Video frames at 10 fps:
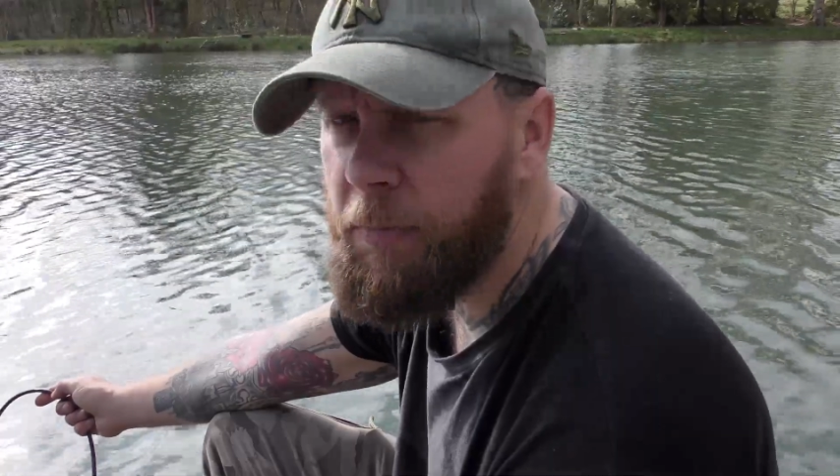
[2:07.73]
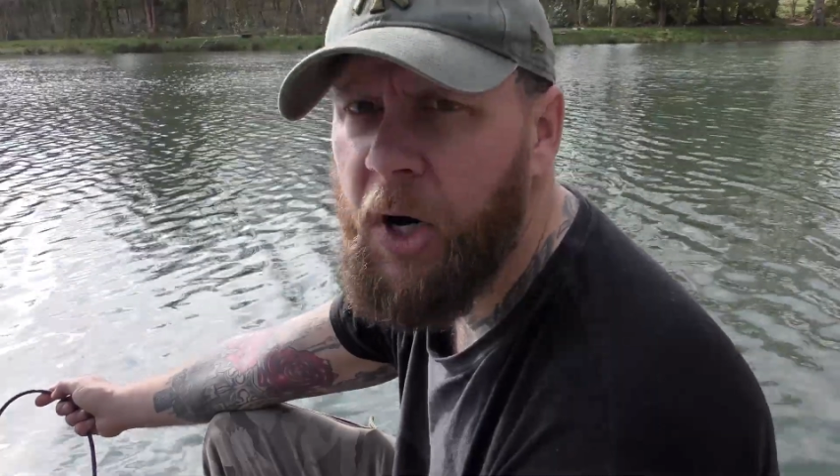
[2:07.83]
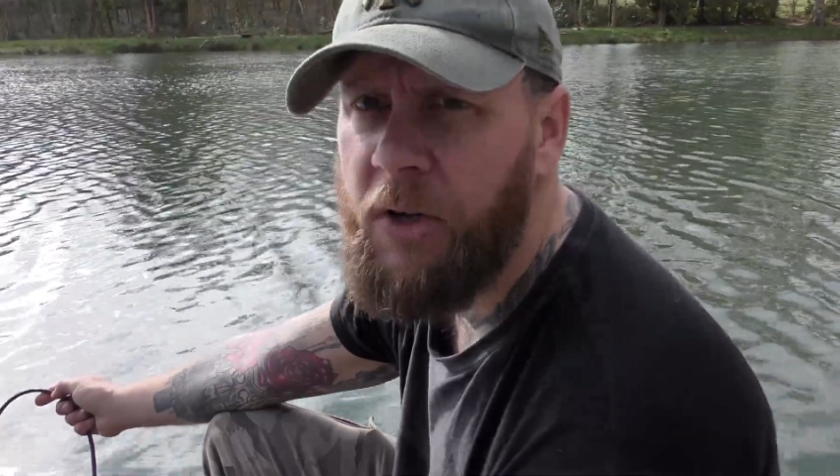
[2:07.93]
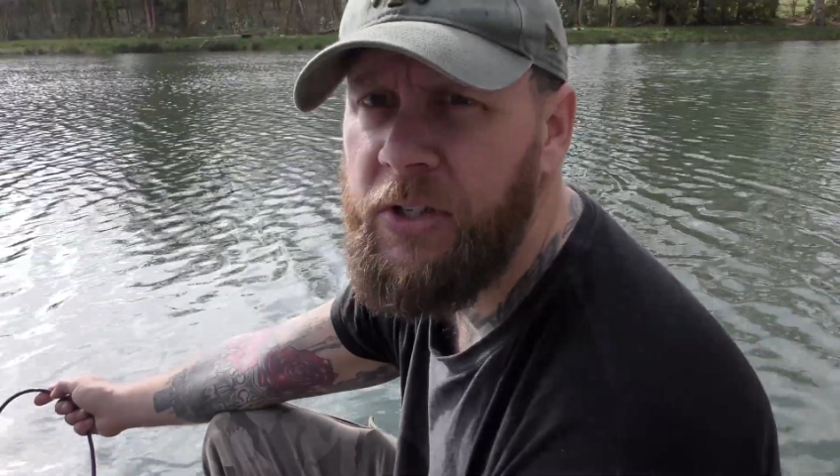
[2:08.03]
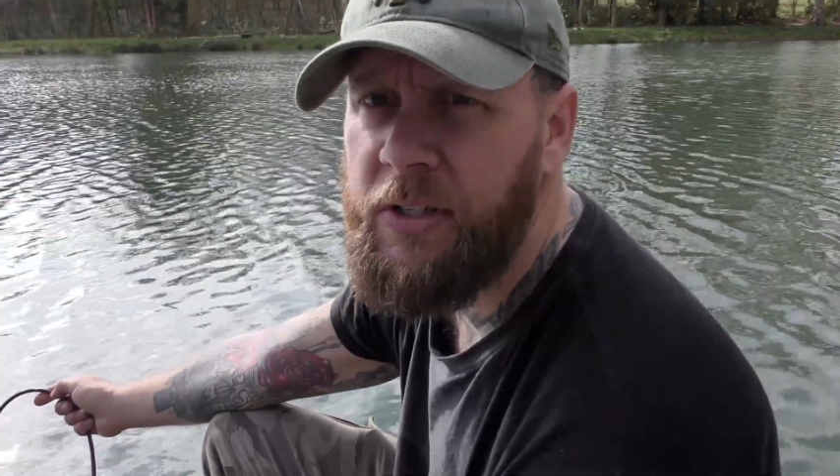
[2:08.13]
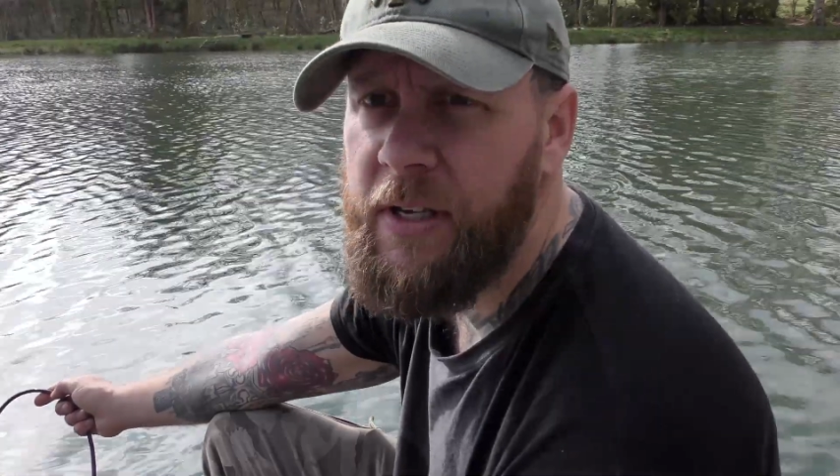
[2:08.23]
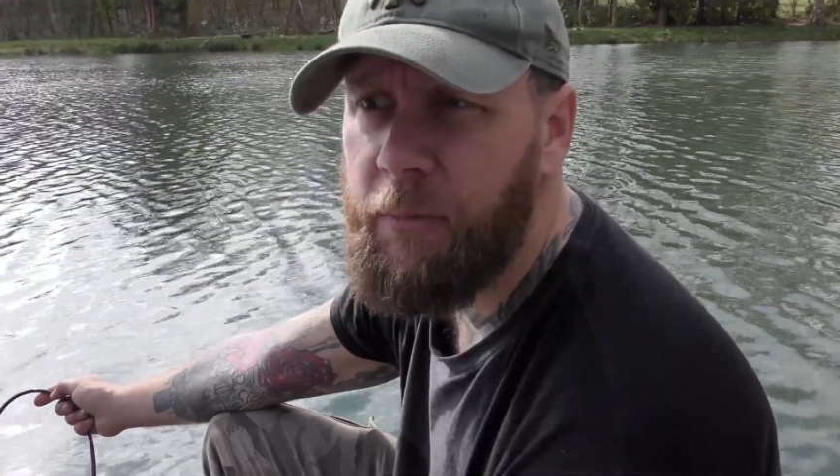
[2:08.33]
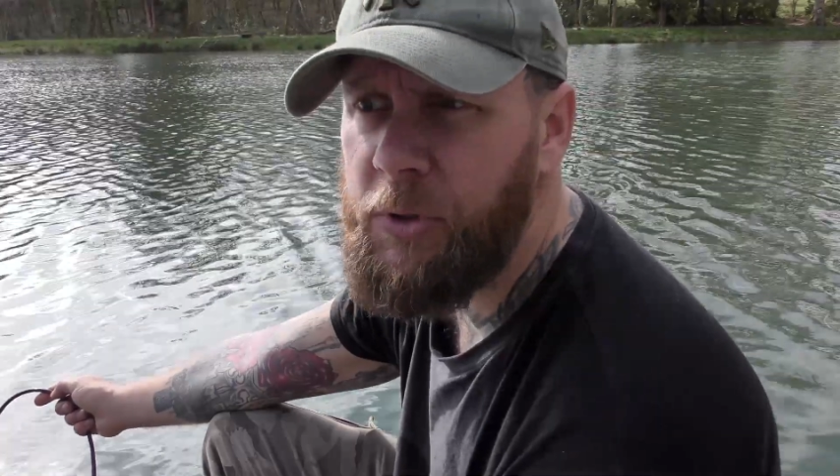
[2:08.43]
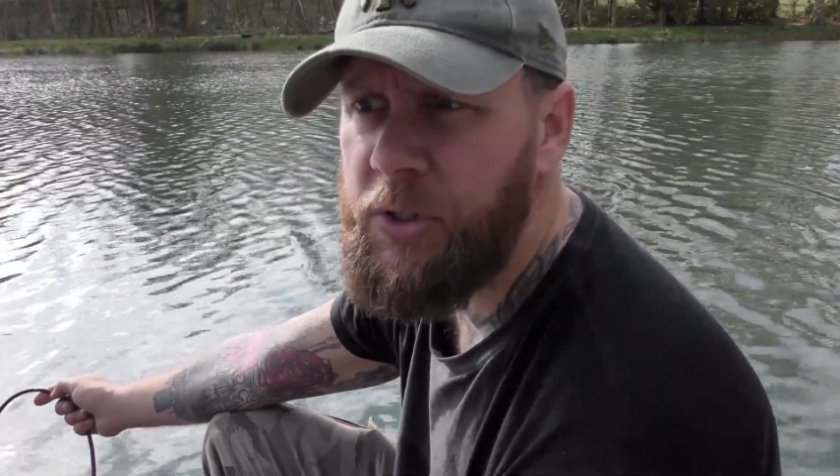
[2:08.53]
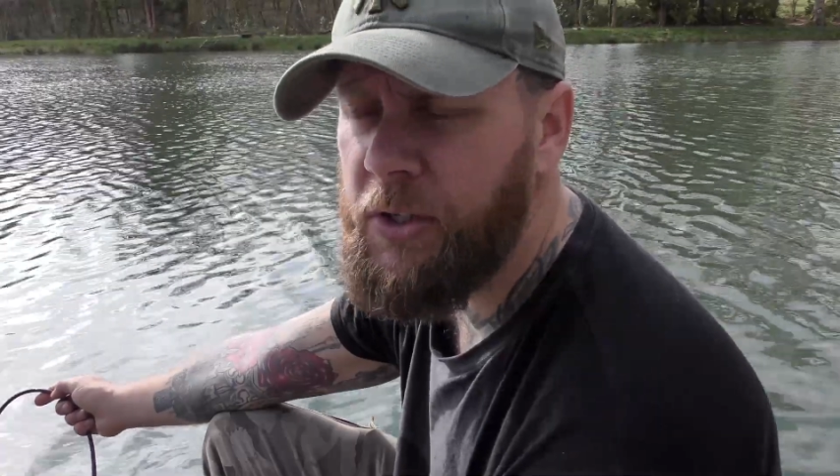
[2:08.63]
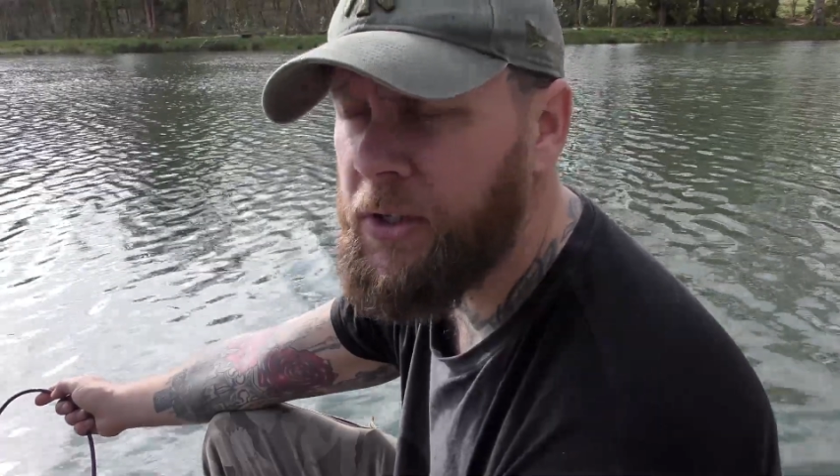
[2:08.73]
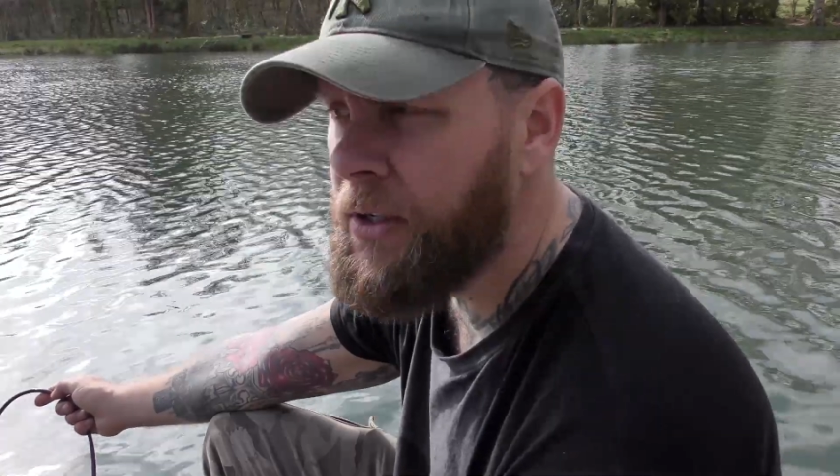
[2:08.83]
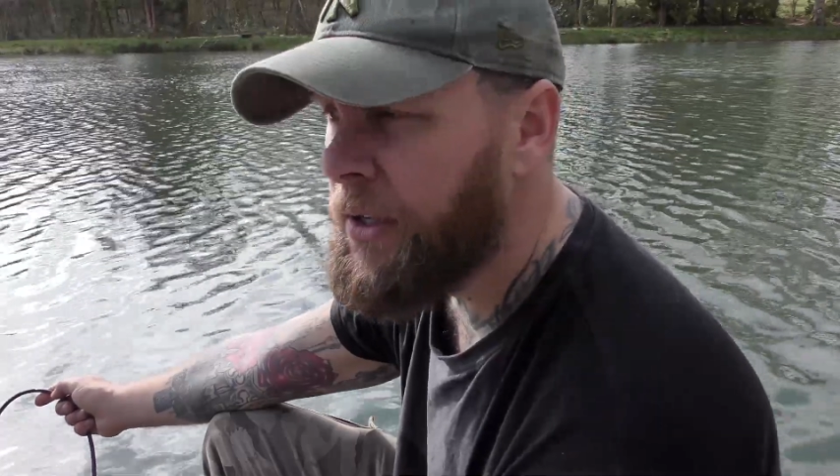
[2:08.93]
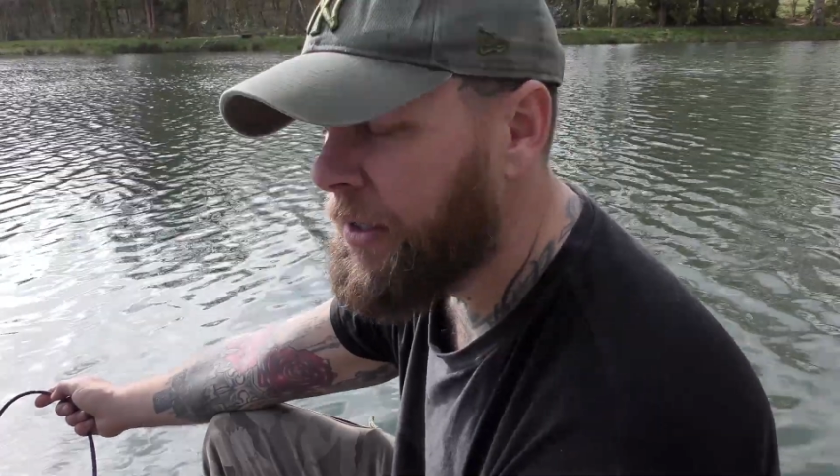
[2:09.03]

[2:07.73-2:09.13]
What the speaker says: margin temperature.